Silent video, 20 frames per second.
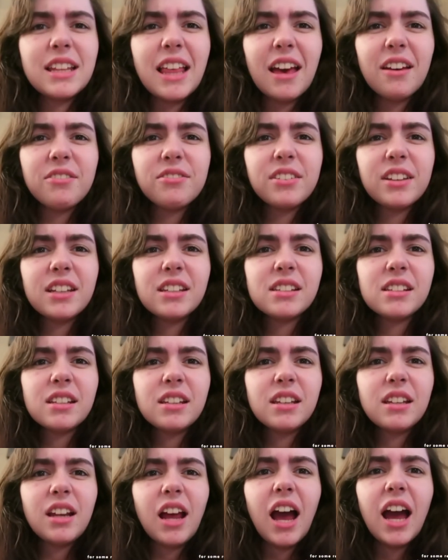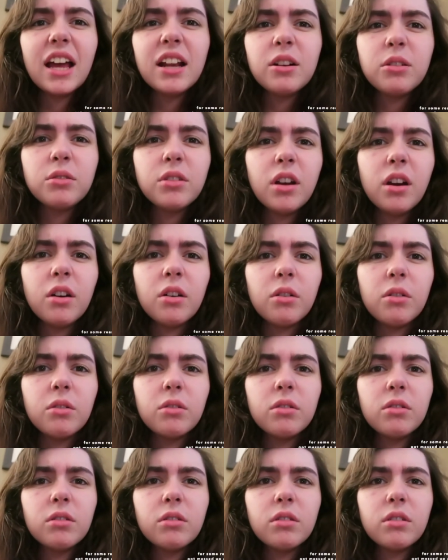Did that fix it? I don't know.
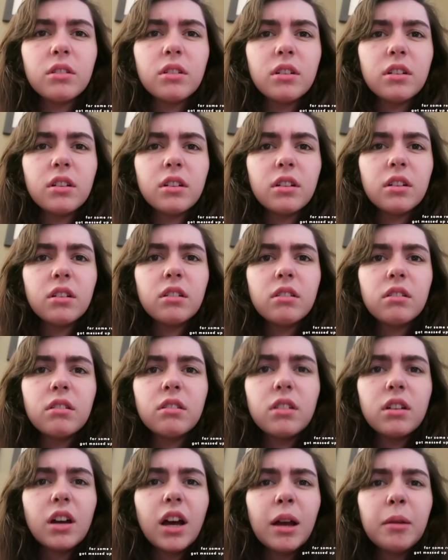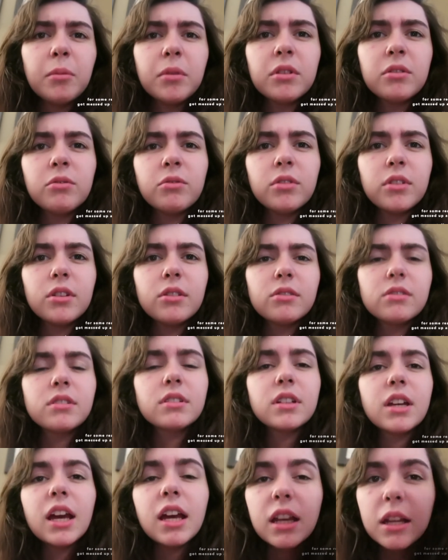You can do it I'm
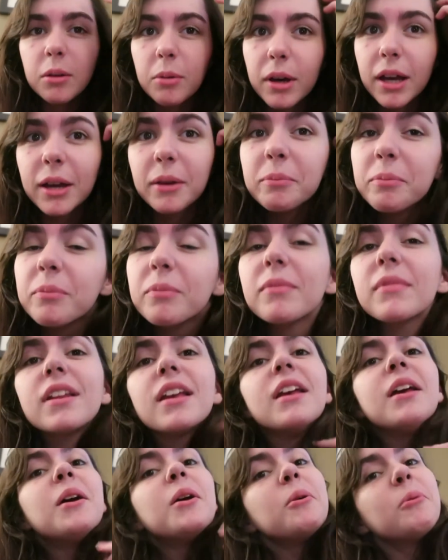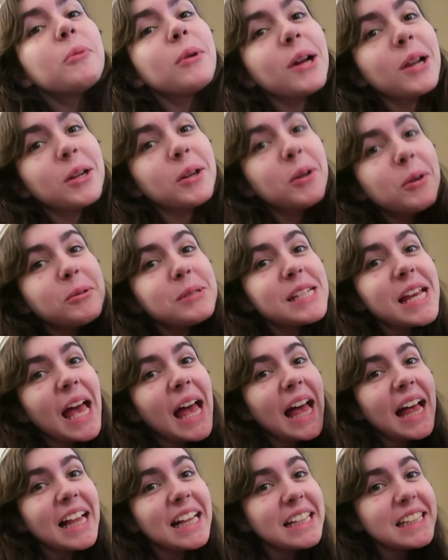confused. Anyway, we're at our
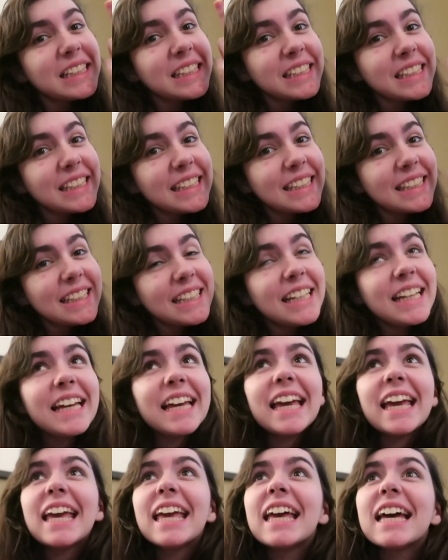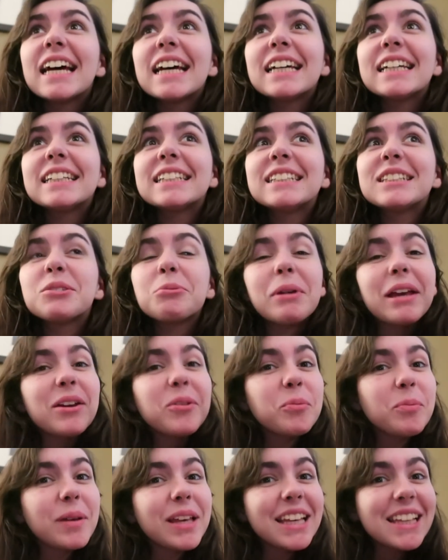hotel and we
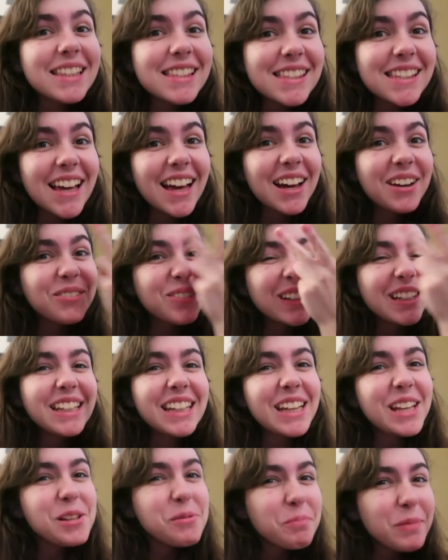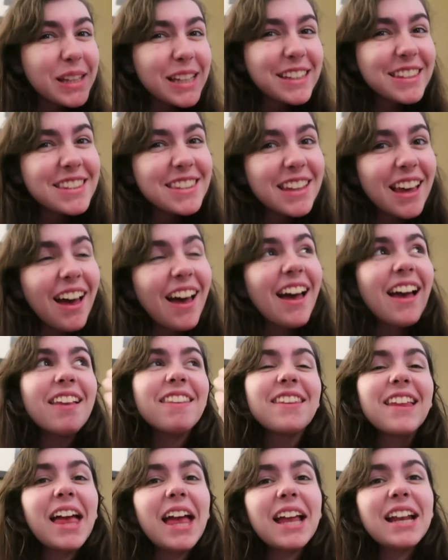have pizza and we're gonna eat pizza
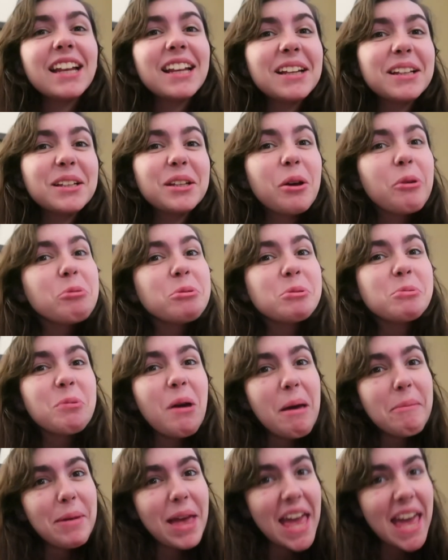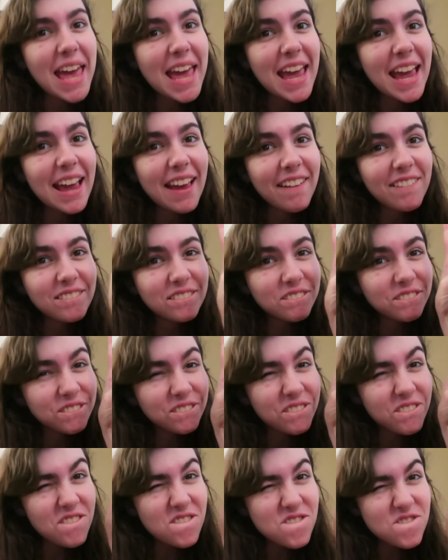and then go
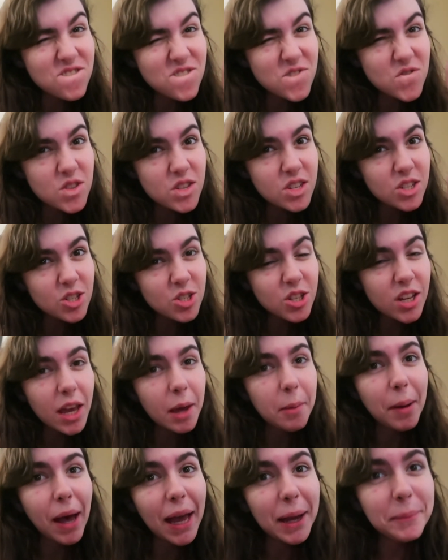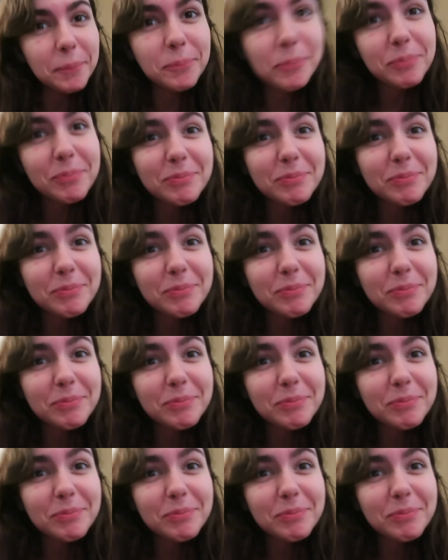swimming. Okay, bye.